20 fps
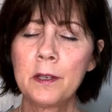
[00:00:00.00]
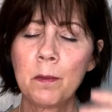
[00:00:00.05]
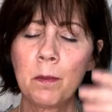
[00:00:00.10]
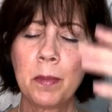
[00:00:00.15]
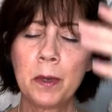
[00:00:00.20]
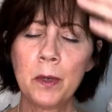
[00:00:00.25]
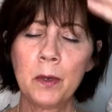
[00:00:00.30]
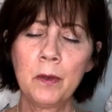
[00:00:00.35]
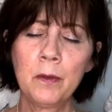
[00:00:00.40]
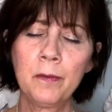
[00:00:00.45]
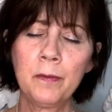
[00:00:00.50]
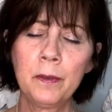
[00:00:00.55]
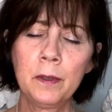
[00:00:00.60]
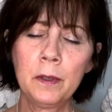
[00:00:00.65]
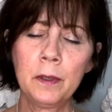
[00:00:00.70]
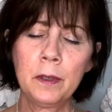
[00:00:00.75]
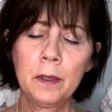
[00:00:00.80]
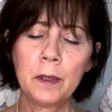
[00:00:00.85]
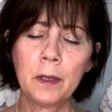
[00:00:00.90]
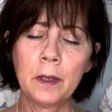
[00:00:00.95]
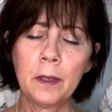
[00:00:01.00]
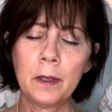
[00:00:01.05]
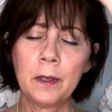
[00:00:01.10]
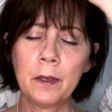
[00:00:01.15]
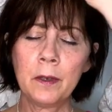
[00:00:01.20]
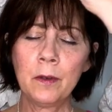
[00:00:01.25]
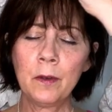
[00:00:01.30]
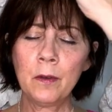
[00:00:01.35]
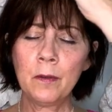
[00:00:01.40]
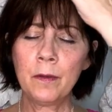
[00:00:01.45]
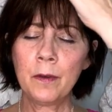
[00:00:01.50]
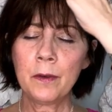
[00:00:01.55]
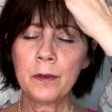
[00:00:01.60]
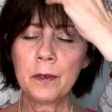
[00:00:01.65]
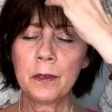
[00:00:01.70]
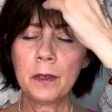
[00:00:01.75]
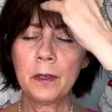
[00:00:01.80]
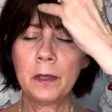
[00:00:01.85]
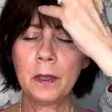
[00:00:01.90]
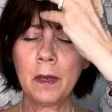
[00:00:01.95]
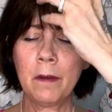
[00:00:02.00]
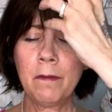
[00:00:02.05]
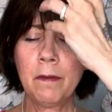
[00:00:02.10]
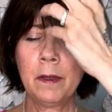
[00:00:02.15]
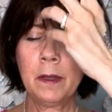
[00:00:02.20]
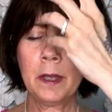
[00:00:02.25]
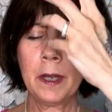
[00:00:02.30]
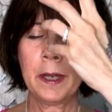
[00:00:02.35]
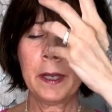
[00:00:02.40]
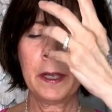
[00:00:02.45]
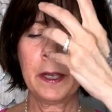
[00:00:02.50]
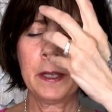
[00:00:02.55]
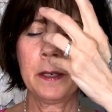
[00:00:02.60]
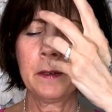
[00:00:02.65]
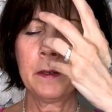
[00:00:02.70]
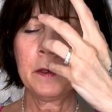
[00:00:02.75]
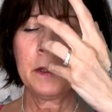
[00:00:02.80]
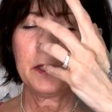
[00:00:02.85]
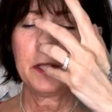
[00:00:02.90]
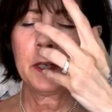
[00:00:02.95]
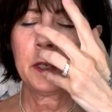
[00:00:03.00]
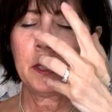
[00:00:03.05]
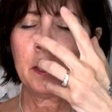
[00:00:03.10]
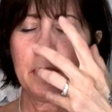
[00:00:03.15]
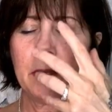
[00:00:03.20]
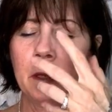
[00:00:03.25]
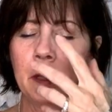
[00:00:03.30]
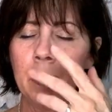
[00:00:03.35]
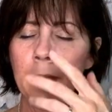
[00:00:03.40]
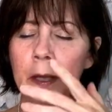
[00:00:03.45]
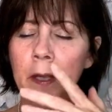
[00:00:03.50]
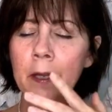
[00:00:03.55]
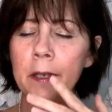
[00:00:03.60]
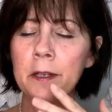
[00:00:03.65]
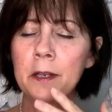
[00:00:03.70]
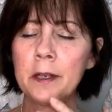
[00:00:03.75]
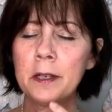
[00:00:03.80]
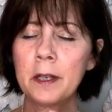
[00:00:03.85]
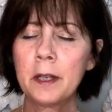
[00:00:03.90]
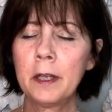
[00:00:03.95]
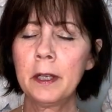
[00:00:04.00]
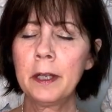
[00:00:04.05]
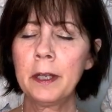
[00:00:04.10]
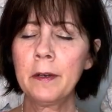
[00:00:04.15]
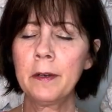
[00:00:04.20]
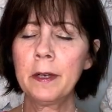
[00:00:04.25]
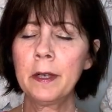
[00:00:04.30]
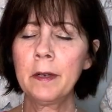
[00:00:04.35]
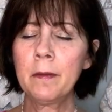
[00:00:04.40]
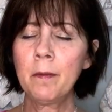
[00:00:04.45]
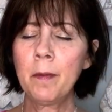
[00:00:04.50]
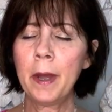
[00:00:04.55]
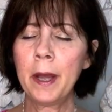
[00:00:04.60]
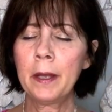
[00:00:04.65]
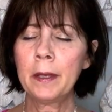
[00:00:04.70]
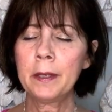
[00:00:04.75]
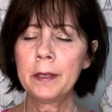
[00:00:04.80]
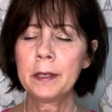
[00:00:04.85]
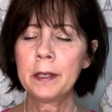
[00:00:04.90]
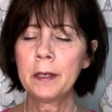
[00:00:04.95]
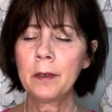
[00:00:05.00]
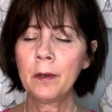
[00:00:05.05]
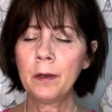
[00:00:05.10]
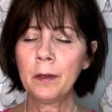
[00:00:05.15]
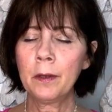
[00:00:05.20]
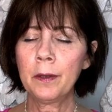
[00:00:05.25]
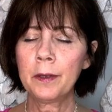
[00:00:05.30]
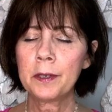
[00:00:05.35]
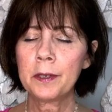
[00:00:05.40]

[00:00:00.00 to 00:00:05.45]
beautiful universal love and light energy, just clearing and balancing all the